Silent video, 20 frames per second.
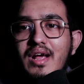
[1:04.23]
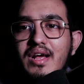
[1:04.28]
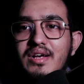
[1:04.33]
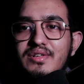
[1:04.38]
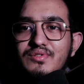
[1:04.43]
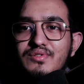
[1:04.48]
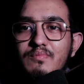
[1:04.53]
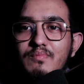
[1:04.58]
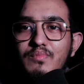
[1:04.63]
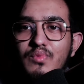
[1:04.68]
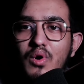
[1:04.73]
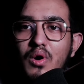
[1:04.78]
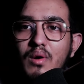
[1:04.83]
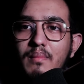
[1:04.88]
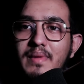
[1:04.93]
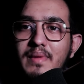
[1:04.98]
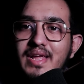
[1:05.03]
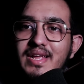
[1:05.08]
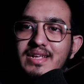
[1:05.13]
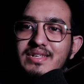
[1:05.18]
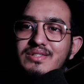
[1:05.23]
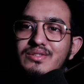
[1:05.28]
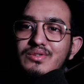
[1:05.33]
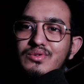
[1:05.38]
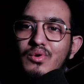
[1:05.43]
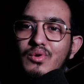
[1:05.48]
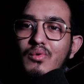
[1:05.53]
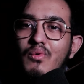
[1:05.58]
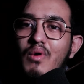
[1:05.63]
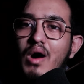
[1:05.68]
a custom ROM is
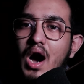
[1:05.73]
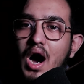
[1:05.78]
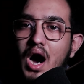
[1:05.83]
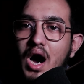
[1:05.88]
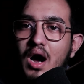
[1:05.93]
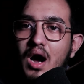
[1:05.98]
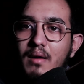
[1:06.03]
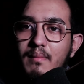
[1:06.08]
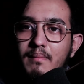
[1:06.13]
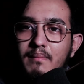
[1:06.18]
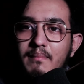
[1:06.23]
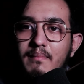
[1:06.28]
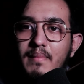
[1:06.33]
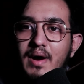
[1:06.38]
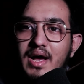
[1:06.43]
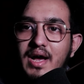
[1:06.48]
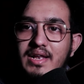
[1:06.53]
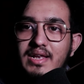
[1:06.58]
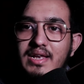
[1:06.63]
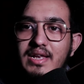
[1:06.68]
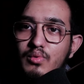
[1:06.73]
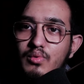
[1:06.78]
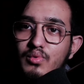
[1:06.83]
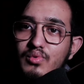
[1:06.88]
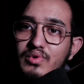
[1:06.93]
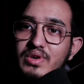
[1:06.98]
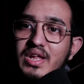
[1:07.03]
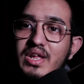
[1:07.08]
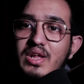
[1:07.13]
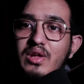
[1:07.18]
no harm, but
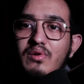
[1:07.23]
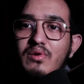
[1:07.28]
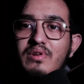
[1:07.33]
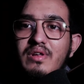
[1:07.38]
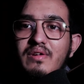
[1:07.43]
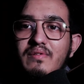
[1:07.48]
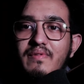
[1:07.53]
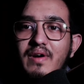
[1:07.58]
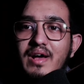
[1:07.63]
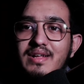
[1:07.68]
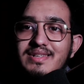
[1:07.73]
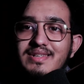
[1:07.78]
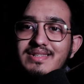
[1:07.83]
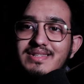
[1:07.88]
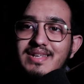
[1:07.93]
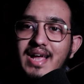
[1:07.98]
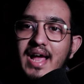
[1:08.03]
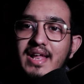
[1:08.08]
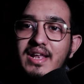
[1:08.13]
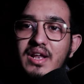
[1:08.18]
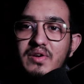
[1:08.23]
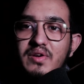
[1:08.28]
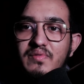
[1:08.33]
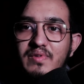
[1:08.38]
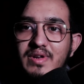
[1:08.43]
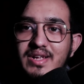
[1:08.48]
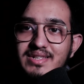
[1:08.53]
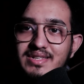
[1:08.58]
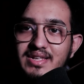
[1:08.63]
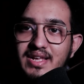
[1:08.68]
rooting your device is kinda
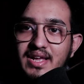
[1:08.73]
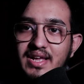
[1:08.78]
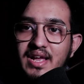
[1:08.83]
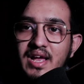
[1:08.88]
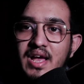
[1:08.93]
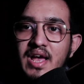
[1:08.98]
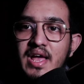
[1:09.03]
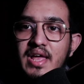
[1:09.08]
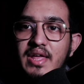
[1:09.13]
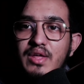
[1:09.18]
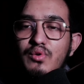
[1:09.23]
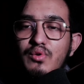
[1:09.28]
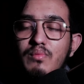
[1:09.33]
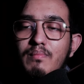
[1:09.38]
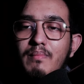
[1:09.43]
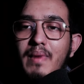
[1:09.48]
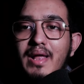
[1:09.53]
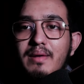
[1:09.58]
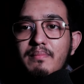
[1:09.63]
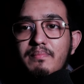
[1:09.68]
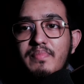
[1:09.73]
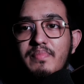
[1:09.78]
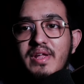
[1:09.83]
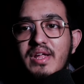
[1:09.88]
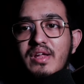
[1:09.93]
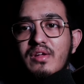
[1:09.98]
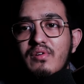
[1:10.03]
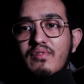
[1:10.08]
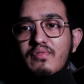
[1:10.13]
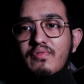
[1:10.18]
risky. You might
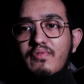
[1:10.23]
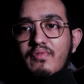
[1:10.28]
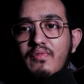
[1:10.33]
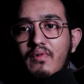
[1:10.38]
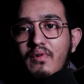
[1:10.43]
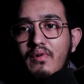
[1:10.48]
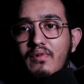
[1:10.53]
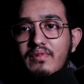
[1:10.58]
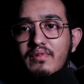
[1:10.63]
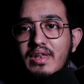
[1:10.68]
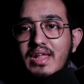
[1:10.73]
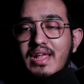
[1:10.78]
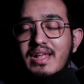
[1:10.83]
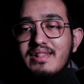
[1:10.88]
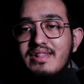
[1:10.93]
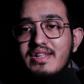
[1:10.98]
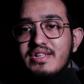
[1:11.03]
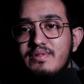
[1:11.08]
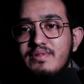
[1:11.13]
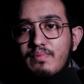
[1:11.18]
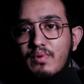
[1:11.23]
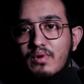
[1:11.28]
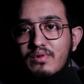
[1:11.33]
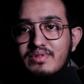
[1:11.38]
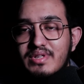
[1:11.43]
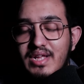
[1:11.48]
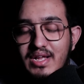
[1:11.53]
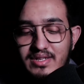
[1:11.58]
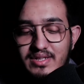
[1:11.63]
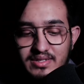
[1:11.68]
break your phone in this
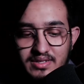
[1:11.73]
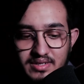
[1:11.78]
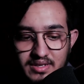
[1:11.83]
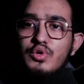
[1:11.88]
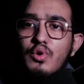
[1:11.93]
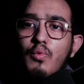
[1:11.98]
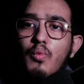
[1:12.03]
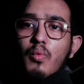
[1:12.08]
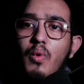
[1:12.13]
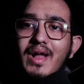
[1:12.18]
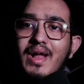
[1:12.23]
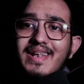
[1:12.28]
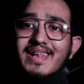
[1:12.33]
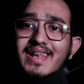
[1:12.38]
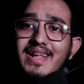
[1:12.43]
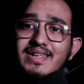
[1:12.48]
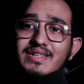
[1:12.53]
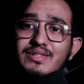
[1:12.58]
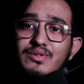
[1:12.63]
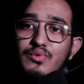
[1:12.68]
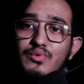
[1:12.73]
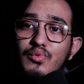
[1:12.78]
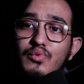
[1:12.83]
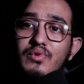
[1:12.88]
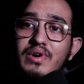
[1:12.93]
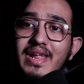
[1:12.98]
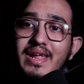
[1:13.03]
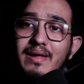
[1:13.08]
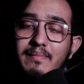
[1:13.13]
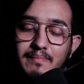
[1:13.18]
process. So what does
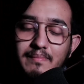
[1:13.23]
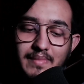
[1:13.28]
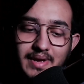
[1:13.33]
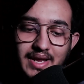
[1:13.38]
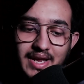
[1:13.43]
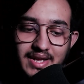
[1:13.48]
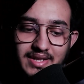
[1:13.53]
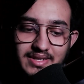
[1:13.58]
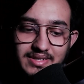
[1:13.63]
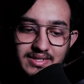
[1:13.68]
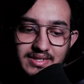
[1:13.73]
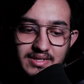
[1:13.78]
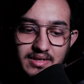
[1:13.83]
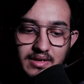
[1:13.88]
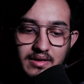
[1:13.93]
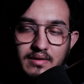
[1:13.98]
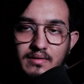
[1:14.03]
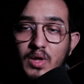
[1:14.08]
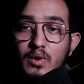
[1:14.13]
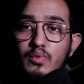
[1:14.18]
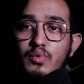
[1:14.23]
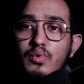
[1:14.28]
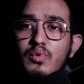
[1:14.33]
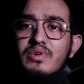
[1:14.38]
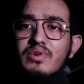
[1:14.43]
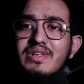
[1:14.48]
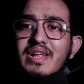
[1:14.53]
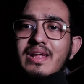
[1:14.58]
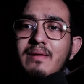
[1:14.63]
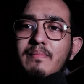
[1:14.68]
rooting means?
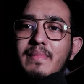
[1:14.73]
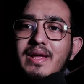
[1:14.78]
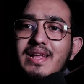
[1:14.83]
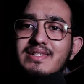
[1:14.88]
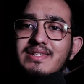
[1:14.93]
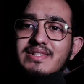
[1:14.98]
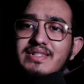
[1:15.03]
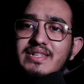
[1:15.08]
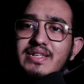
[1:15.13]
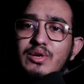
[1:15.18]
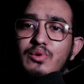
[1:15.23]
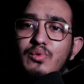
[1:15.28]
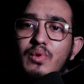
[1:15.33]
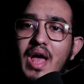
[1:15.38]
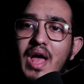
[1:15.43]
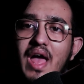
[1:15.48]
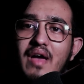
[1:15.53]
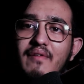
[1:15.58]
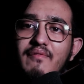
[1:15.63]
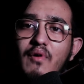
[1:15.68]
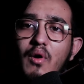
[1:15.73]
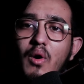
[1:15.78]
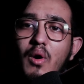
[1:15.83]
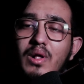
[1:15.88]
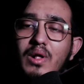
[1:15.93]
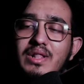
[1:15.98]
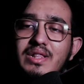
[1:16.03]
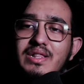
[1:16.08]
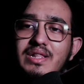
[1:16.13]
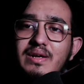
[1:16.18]
Rooting means you have
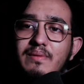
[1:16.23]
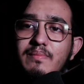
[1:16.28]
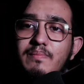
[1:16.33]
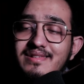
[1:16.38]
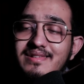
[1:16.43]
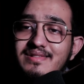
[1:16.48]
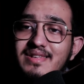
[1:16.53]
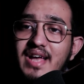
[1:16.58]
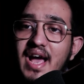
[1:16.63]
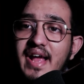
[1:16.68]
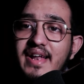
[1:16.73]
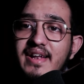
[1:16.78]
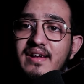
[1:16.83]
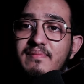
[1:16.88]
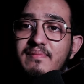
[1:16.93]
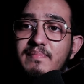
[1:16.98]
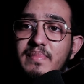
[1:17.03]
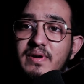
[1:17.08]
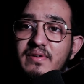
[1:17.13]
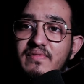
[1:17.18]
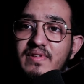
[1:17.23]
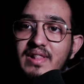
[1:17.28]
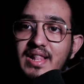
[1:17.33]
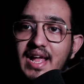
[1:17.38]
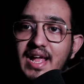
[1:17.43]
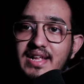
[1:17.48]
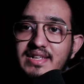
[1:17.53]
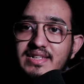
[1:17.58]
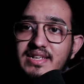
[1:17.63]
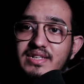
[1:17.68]
all the insider
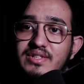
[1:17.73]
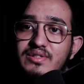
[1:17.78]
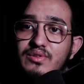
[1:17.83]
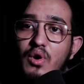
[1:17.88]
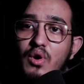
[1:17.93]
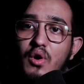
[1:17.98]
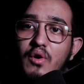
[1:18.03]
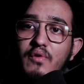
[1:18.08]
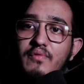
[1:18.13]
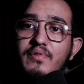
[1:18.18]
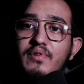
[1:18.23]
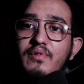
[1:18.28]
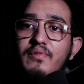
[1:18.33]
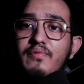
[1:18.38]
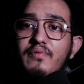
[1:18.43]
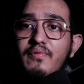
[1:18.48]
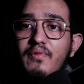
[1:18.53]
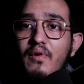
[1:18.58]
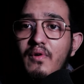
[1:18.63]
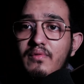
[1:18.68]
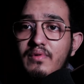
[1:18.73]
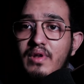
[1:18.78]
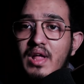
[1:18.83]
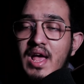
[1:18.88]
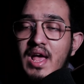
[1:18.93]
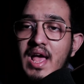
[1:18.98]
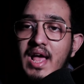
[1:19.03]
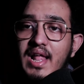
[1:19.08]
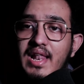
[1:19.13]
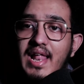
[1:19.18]
privileges of your phone,
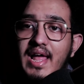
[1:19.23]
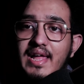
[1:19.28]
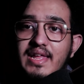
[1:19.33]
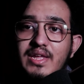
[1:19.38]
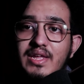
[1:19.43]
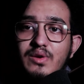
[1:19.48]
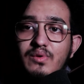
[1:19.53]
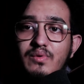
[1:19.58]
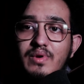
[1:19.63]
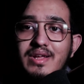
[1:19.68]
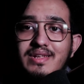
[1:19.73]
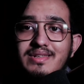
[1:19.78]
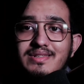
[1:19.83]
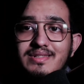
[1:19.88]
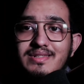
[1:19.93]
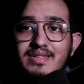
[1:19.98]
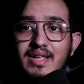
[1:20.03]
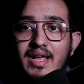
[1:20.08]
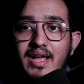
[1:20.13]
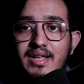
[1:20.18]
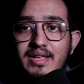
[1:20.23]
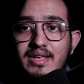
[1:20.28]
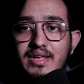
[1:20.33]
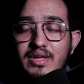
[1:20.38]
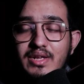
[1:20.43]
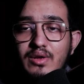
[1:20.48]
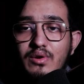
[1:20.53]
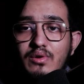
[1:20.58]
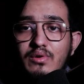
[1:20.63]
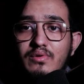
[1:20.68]
like you can set
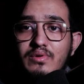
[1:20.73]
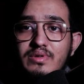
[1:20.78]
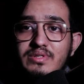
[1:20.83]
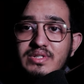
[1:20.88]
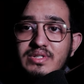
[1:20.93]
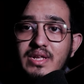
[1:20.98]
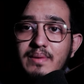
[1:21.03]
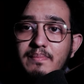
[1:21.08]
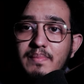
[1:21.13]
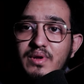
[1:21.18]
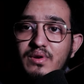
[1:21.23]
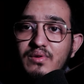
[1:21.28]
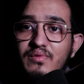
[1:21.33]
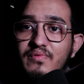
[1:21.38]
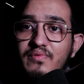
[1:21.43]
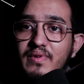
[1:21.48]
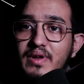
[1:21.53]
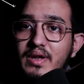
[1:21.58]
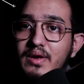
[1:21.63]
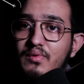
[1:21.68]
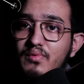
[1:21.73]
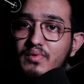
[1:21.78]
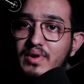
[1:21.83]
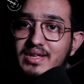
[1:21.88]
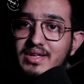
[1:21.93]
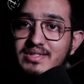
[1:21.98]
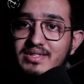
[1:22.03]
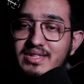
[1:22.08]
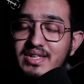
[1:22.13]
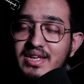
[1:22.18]
your CPU
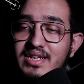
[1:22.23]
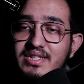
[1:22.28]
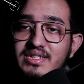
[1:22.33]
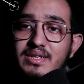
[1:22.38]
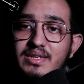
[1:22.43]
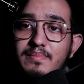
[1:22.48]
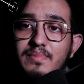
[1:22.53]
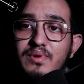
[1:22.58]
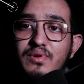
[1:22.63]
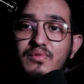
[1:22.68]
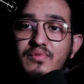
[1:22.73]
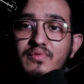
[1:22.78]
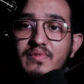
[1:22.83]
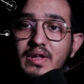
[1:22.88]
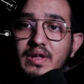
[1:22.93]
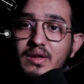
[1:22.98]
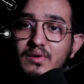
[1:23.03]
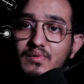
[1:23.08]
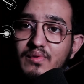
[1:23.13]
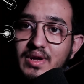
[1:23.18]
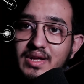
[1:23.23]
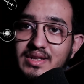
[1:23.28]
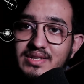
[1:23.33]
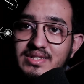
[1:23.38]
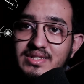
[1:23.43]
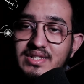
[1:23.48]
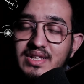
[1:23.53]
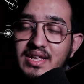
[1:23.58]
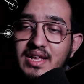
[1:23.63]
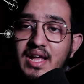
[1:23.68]
frequency, GPU
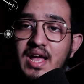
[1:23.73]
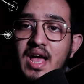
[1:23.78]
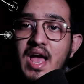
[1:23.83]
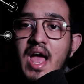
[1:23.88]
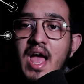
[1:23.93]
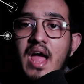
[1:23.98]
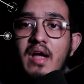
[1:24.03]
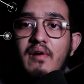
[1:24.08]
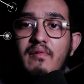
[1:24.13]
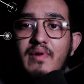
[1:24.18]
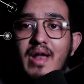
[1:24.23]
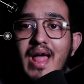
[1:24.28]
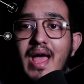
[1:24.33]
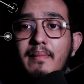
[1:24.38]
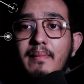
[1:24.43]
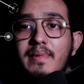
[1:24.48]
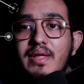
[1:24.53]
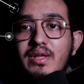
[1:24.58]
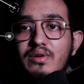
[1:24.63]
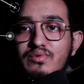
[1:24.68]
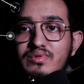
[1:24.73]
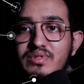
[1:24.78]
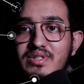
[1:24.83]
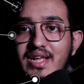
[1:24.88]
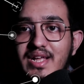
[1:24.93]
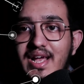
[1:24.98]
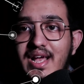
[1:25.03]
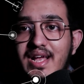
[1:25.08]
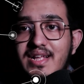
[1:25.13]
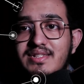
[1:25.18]
frequency, RAM
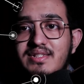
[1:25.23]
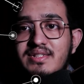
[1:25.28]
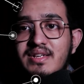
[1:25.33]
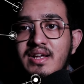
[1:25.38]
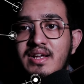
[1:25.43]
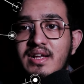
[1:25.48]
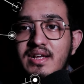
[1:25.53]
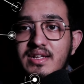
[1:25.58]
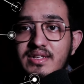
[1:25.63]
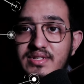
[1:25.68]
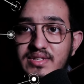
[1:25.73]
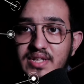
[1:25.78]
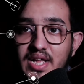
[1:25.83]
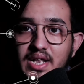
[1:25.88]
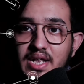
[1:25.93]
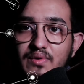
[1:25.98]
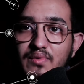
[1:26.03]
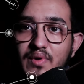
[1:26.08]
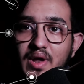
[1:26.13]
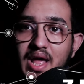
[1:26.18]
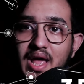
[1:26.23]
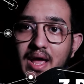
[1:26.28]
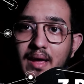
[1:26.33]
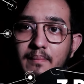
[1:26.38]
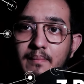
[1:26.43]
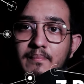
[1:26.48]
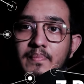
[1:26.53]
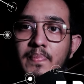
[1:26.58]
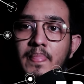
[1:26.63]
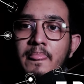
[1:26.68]
usage,
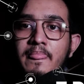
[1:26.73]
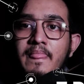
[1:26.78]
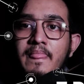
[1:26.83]
ZRAM,